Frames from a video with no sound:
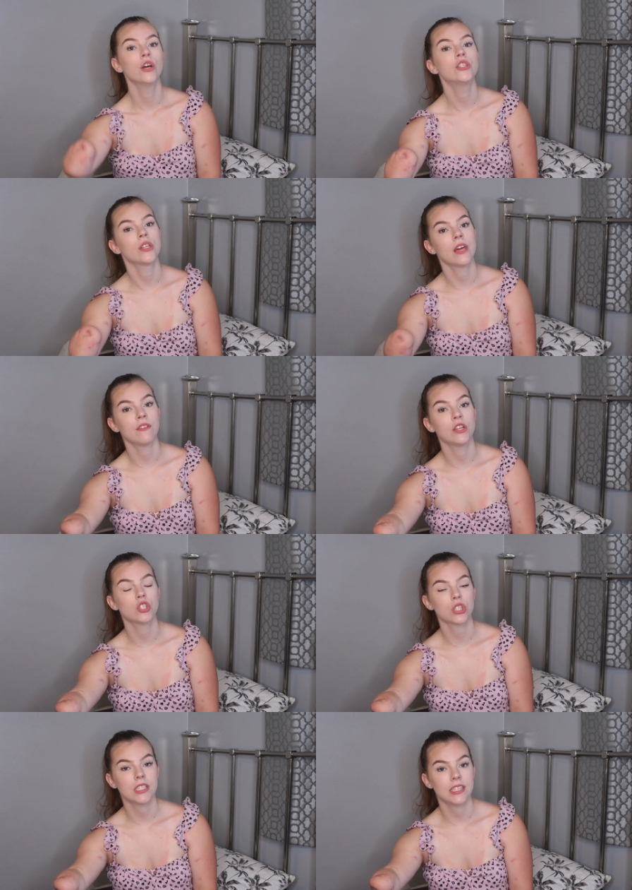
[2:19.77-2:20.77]
So they've
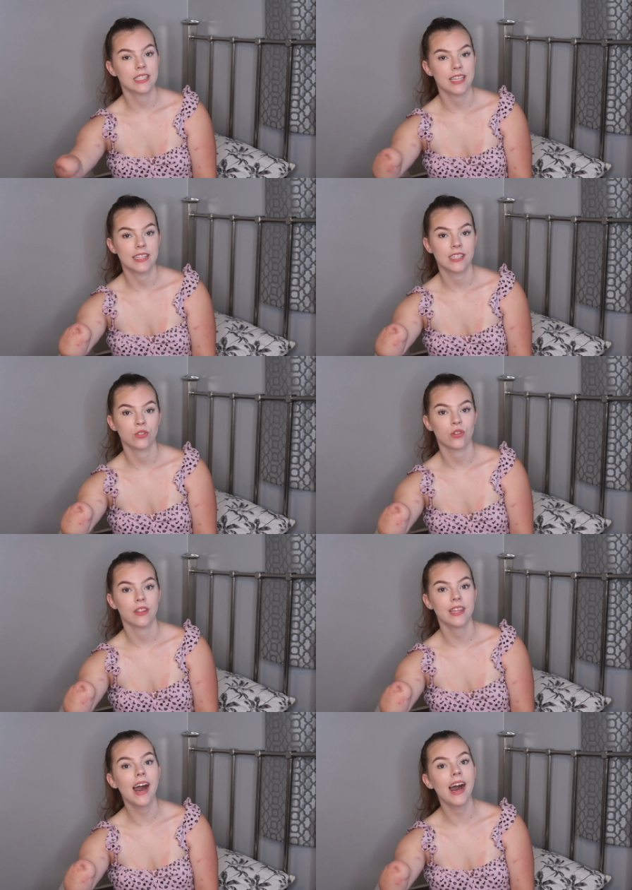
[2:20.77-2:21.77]
adjusted the settings
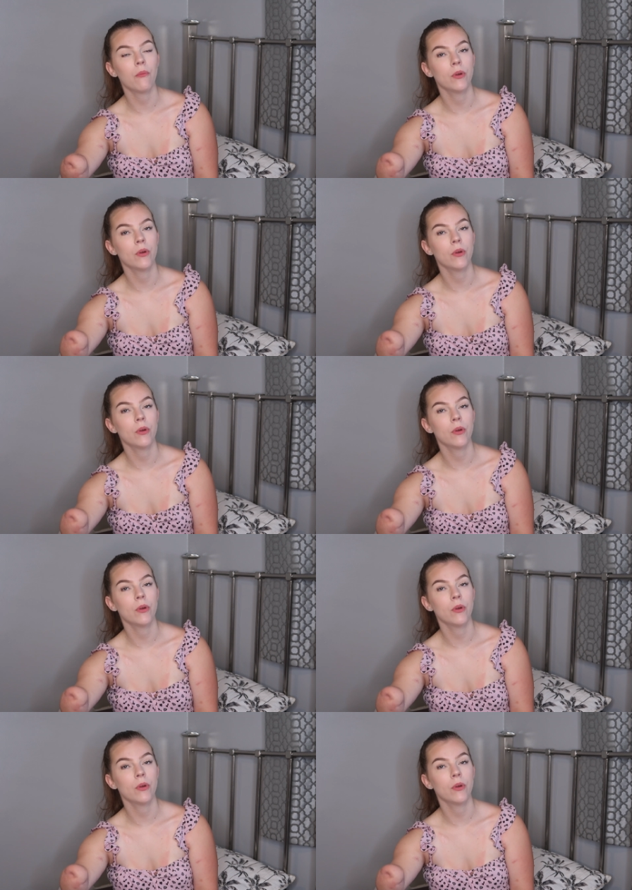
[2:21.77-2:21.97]
on that,